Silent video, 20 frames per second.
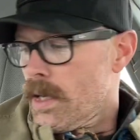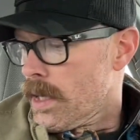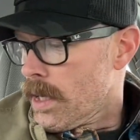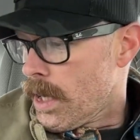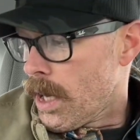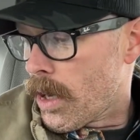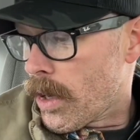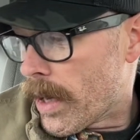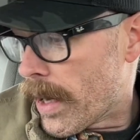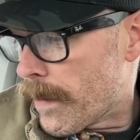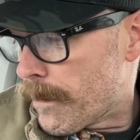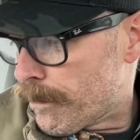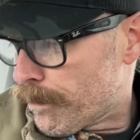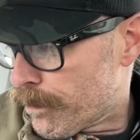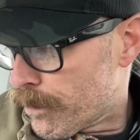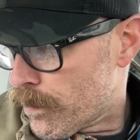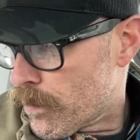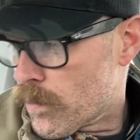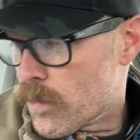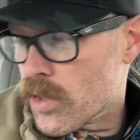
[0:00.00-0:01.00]
All right,
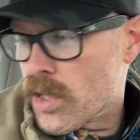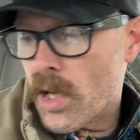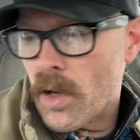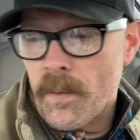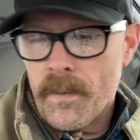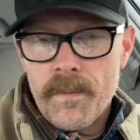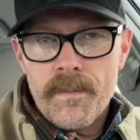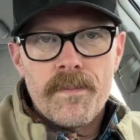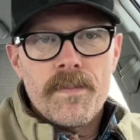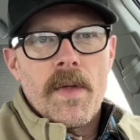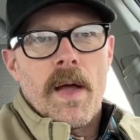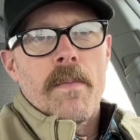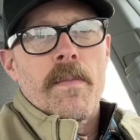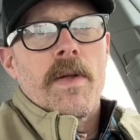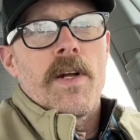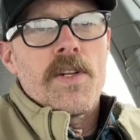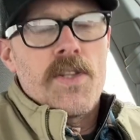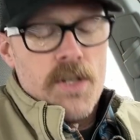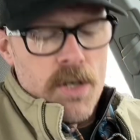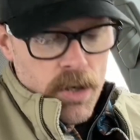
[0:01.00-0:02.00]
so I'm
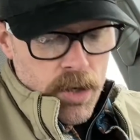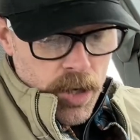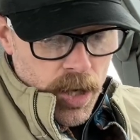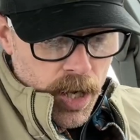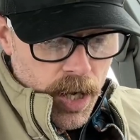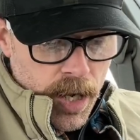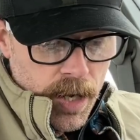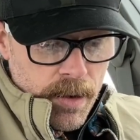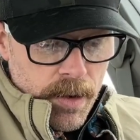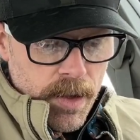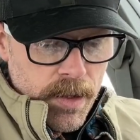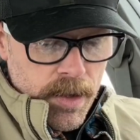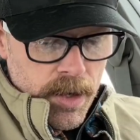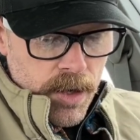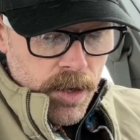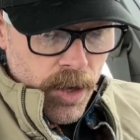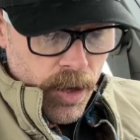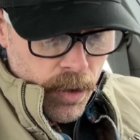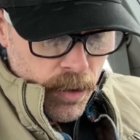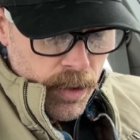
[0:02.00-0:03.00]
gonna turn on the
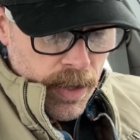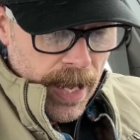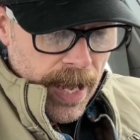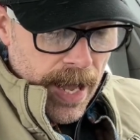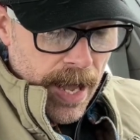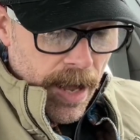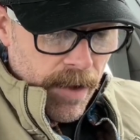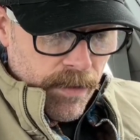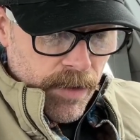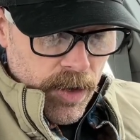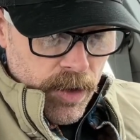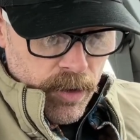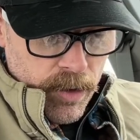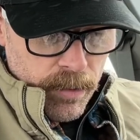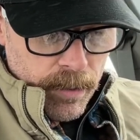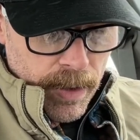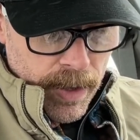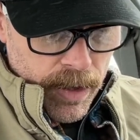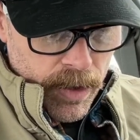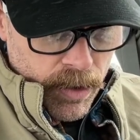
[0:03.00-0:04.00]
node I have here
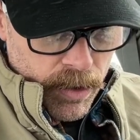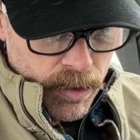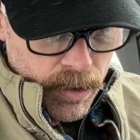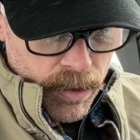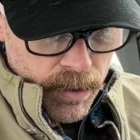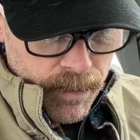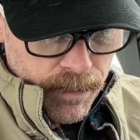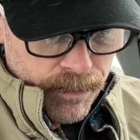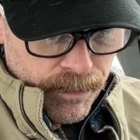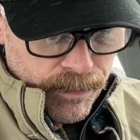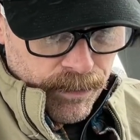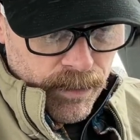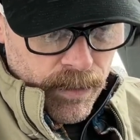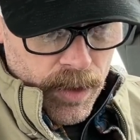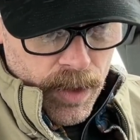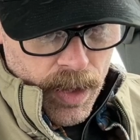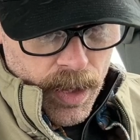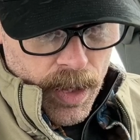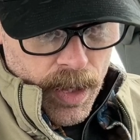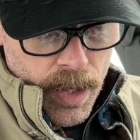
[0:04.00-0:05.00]
in my car,
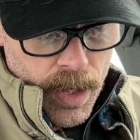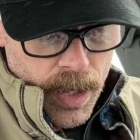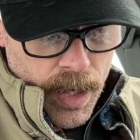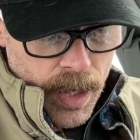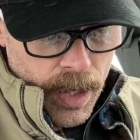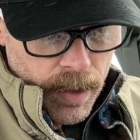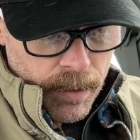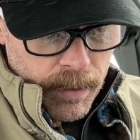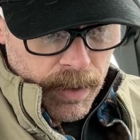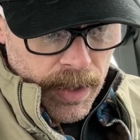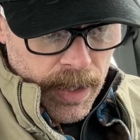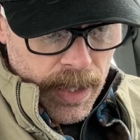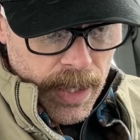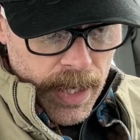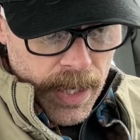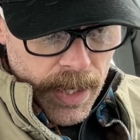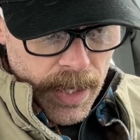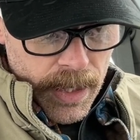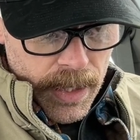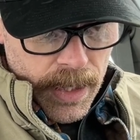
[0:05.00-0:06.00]
and I'm gonna
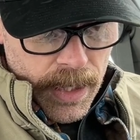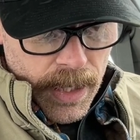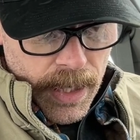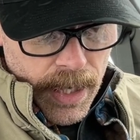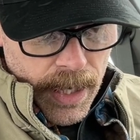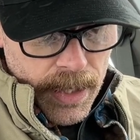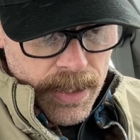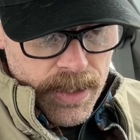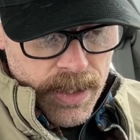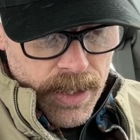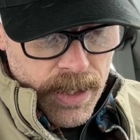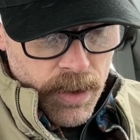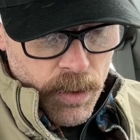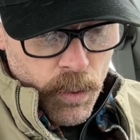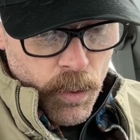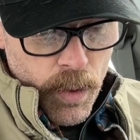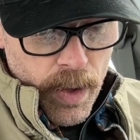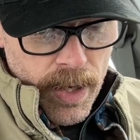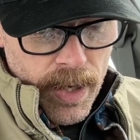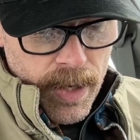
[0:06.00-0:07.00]
get it connected
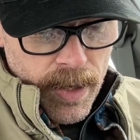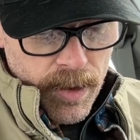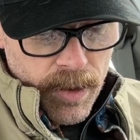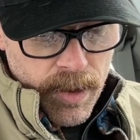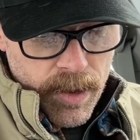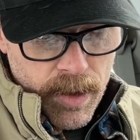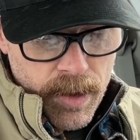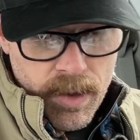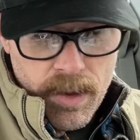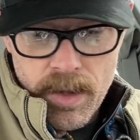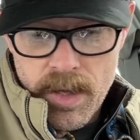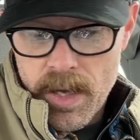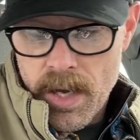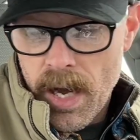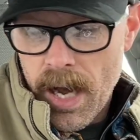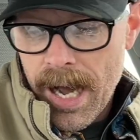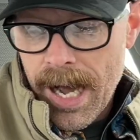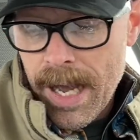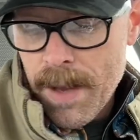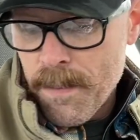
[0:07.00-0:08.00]
with the
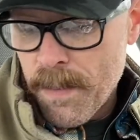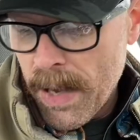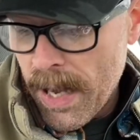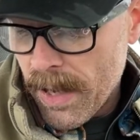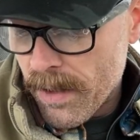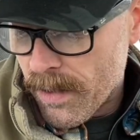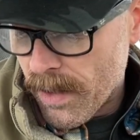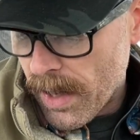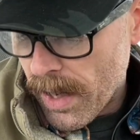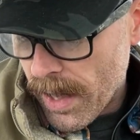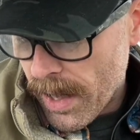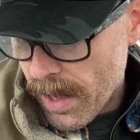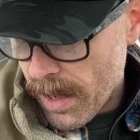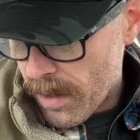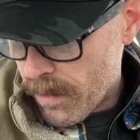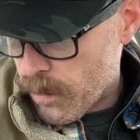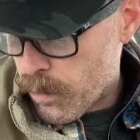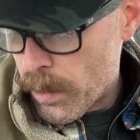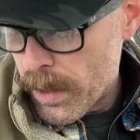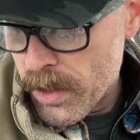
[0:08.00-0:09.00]
iPad that I
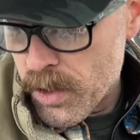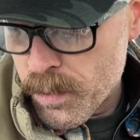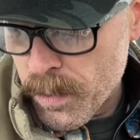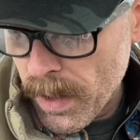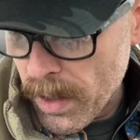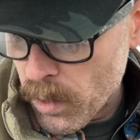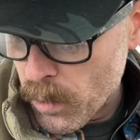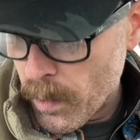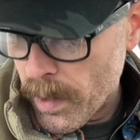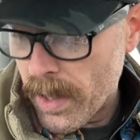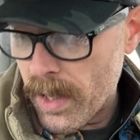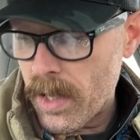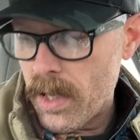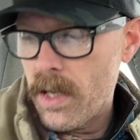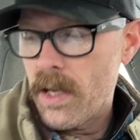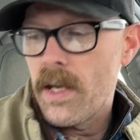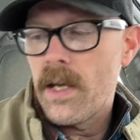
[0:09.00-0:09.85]
have, which, by the way,